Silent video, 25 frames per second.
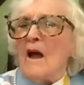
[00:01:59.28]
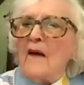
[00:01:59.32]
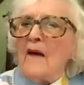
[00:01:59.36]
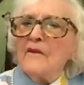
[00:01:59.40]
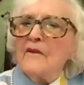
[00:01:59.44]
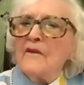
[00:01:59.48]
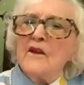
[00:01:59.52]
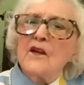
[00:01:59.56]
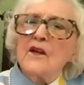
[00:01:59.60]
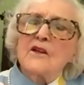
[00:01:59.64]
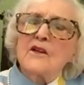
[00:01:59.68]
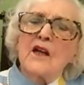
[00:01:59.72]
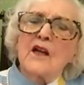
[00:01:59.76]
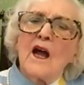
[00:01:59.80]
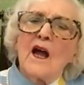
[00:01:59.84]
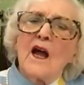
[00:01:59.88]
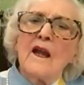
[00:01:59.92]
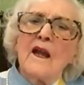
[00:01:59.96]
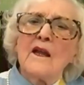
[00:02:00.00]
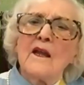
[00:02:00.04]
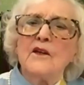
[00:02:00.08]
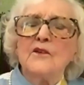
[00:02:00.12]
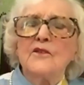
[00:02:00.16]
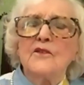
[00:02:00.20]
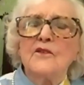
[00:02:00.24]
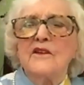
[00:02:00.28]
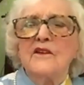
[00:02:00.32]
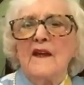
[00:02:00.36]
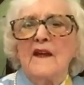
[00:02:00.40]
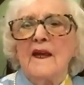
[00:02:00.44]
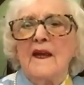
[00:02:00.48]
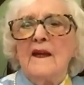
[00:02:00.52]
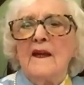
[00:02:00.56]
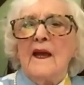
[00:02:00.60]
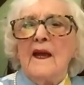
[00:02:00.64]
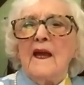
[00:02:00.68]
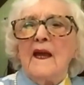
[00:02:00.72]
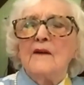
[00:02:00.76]
the colour you
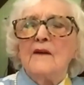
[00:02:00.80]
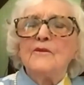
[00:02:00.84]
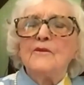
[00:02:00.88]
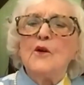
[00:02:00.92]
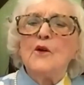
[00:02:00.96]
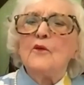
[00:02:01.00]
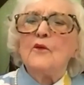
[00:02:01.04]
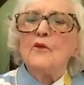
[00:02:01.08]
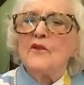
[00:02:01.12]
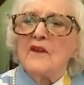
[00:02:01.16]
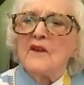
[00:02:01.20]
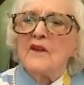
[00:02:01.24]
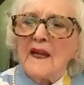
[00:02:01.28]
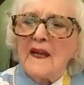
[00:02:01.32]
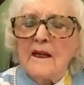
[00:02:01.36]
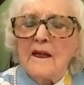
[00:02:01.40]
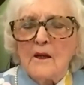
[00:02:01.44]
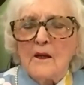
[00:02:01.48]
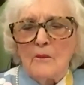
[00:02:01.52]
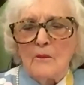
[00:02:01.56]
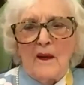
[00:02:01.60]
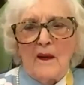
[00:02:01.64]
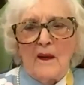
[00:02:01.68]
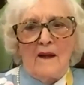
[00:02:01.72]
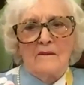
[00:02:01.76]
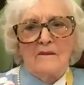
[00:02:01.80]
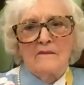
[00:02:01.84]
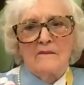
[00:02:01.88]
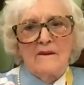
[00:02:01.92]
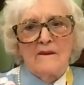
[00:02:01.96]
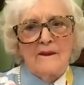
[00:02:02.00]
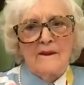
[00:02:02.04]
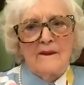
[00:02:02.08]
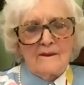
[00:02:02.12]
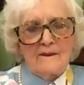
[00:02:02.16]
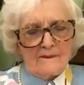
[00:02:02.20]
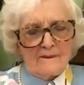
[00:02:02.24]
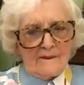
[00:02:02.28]
see, if you think about
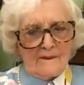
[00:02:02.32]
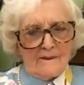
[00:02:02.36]
it,